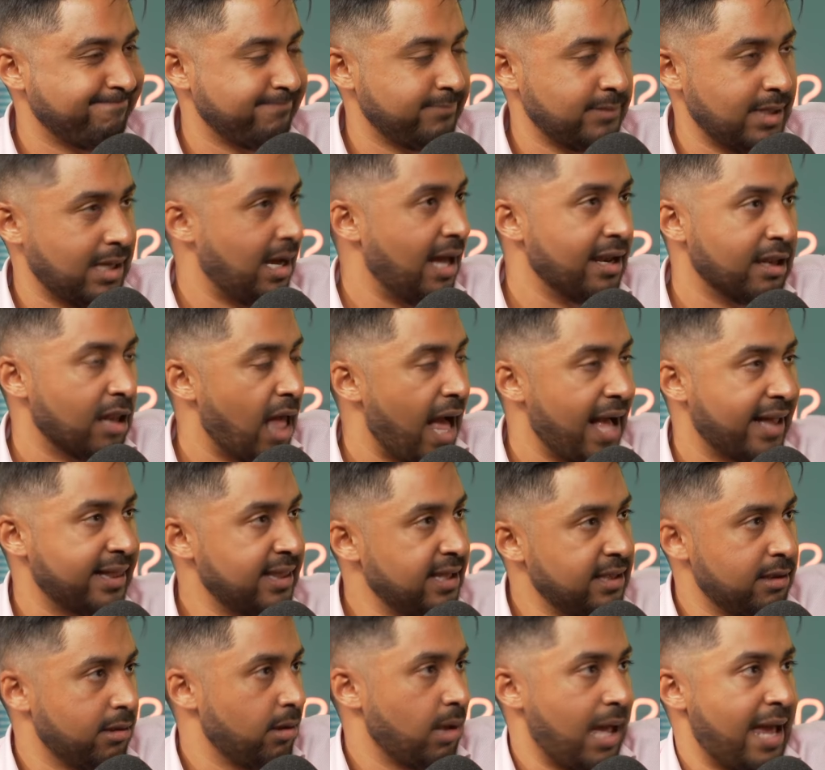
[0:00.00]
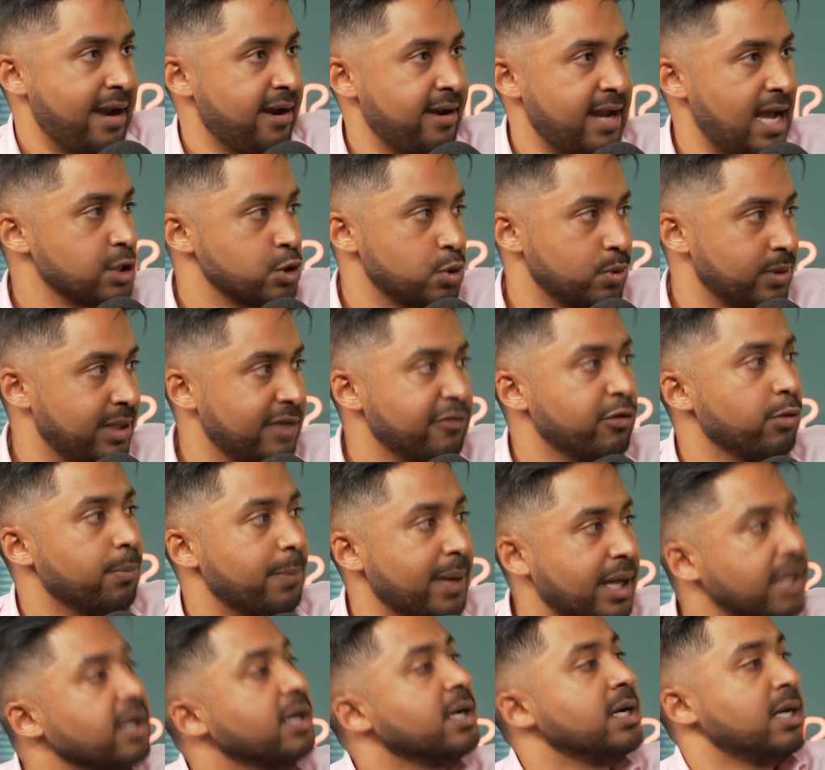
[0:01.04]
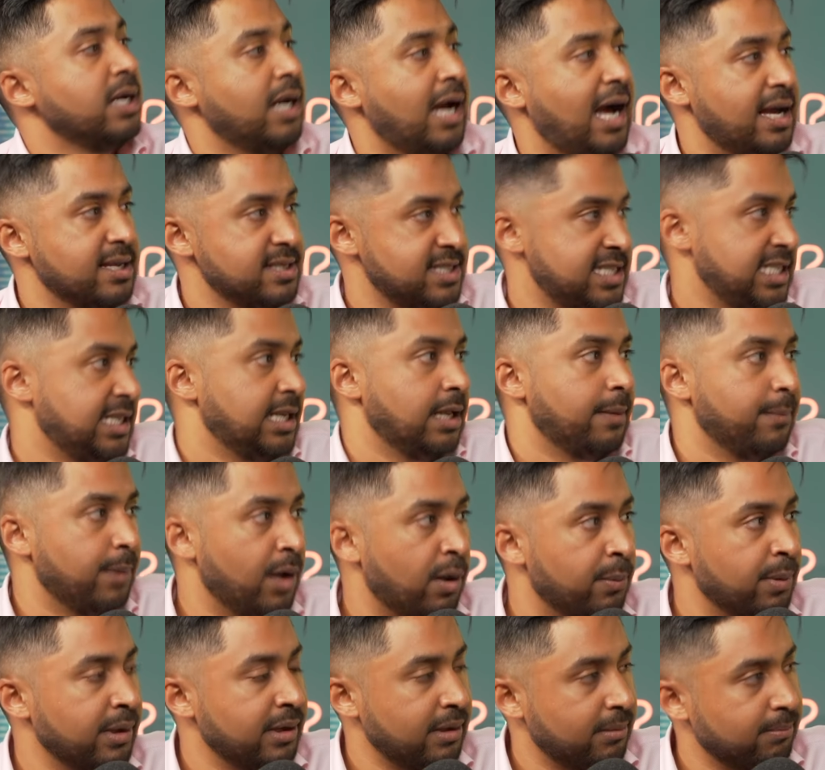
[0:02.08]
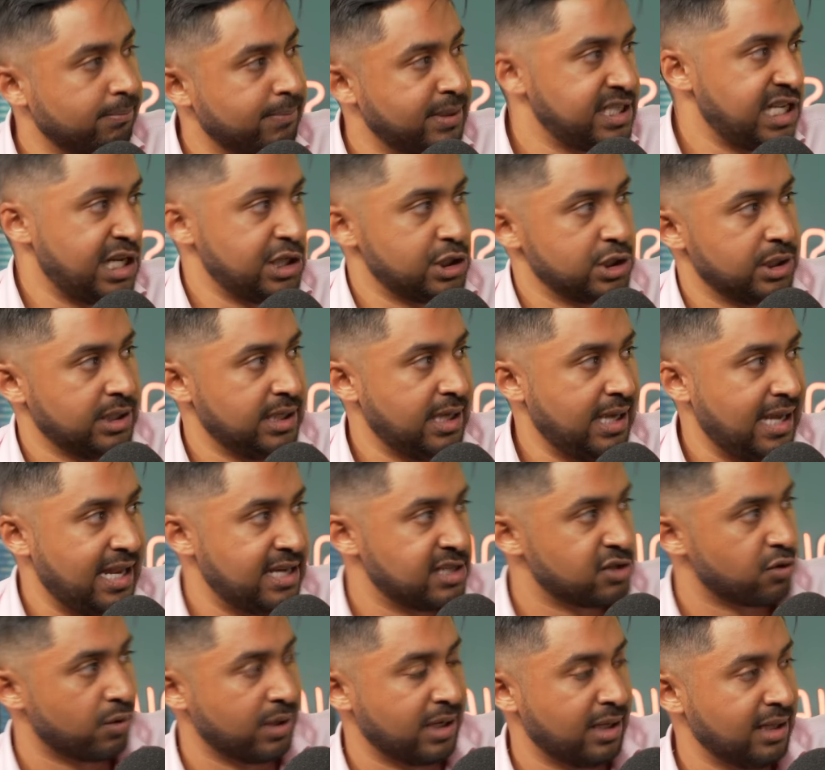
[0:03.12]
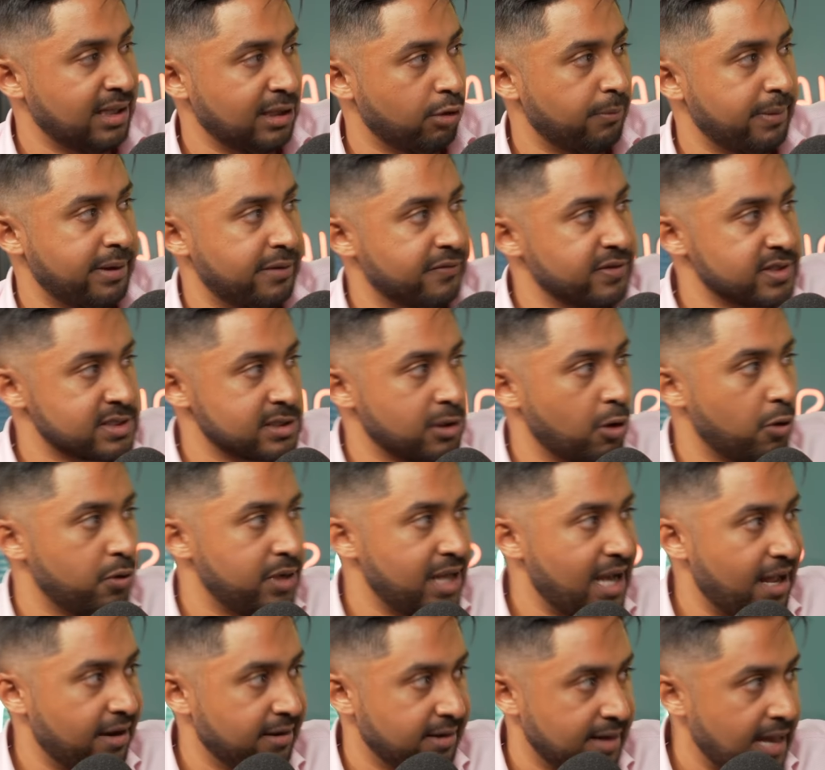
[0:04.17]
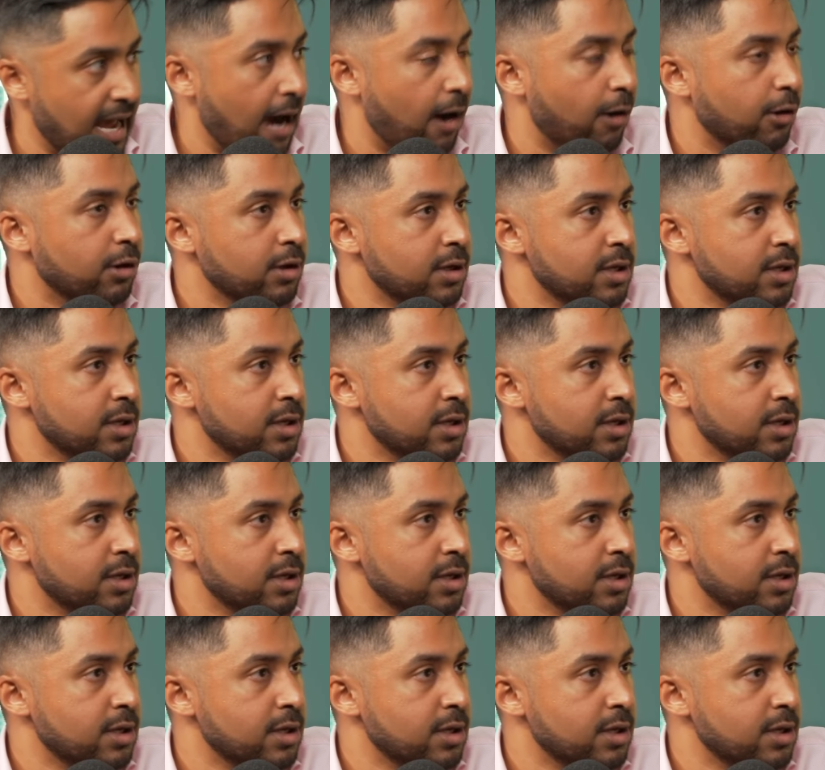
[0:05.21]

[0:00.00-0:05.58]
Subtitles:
unlikely at a national level, but Sydney and Melbourne potentially entering a little bit of a slowdown now.